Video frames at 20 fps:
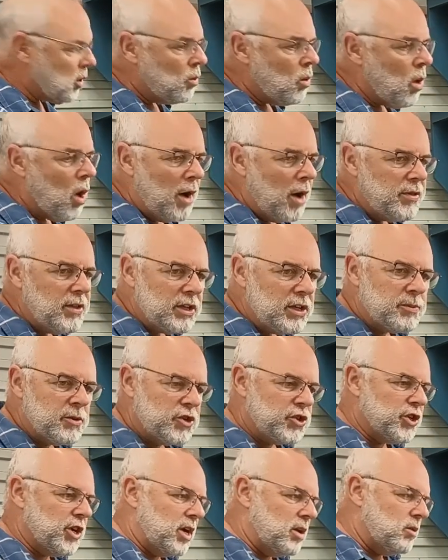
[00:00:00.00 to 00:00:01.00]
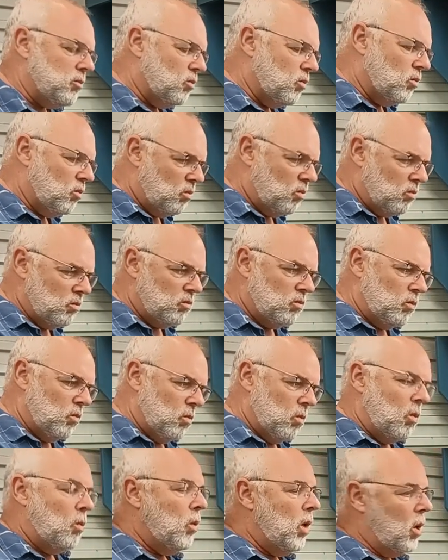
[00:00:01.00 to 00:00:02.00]
why this machine?
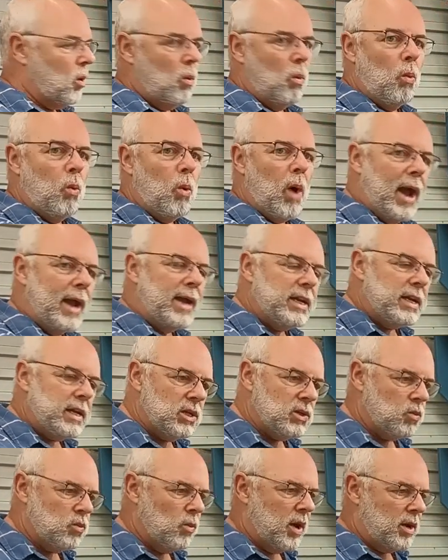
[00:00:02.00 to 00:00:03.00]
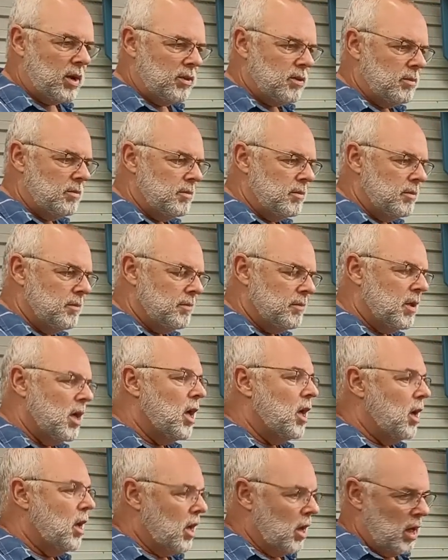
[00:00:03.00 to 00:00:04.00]
Well, weight is one of them.
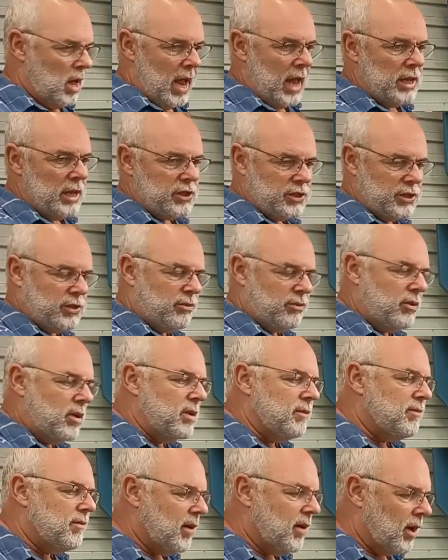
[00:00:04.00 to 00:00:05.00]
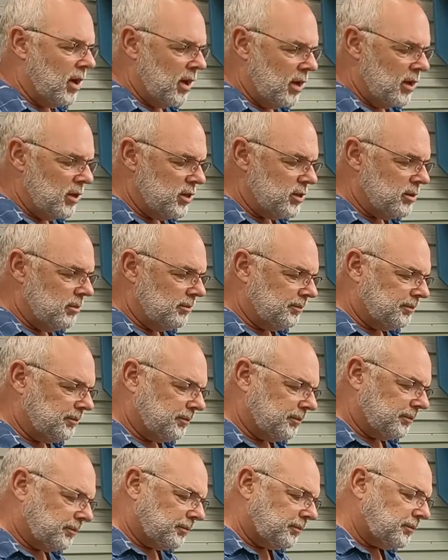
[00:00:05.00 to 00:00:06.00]
It's three phase.
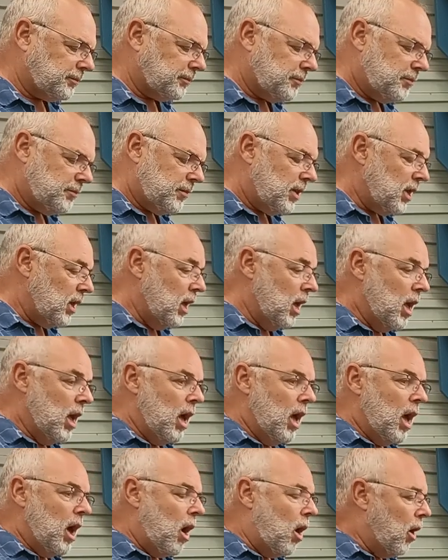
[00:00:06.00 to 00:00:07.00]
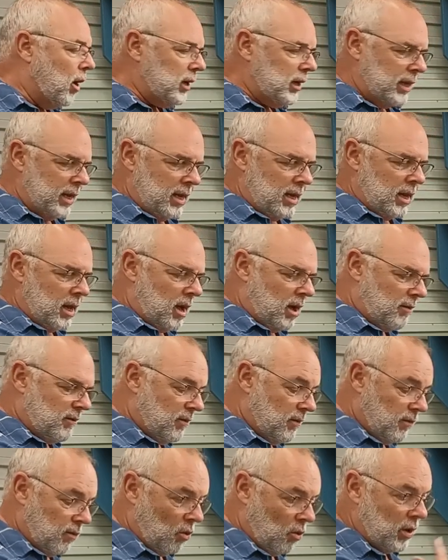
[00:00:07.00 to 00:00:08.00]
Oddly enough,
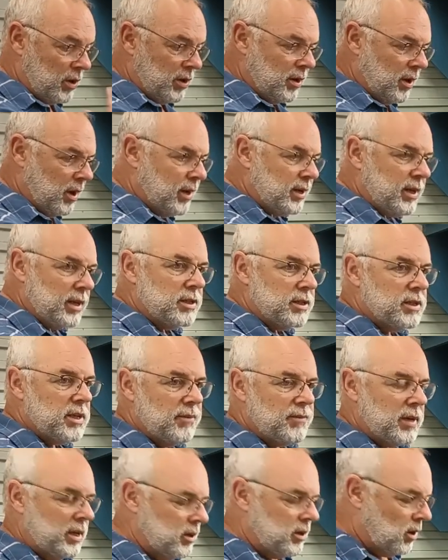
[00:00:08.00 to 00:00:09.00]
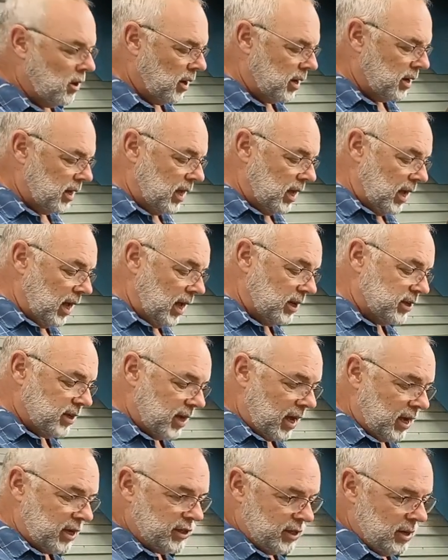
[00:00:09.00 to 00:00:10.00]
for 1979, it's
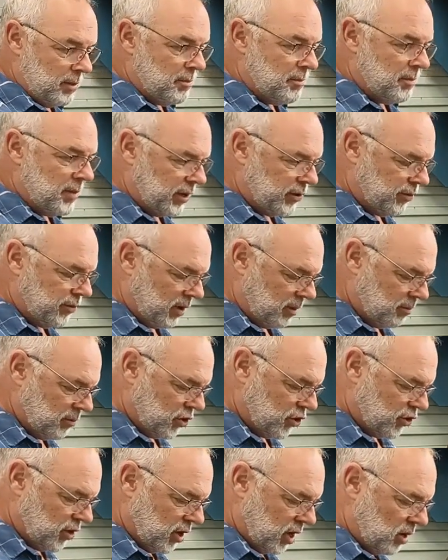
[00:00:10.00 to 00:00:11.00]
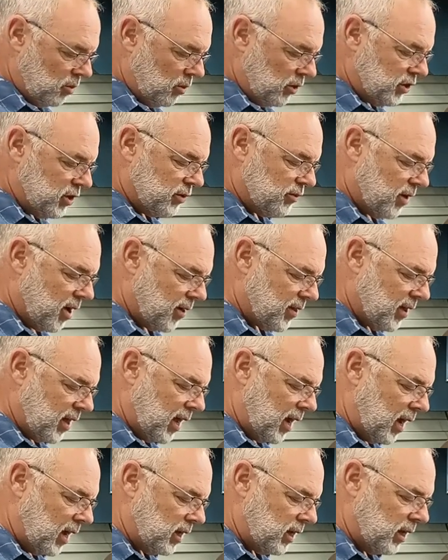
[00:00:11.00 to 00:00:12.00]
actually a metric machine, which is rather
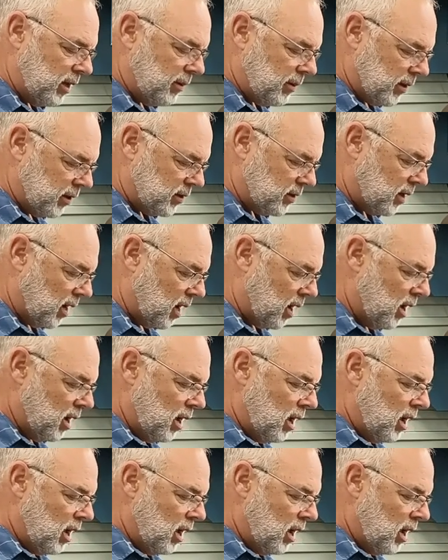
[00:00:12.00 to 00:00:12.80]
handy because I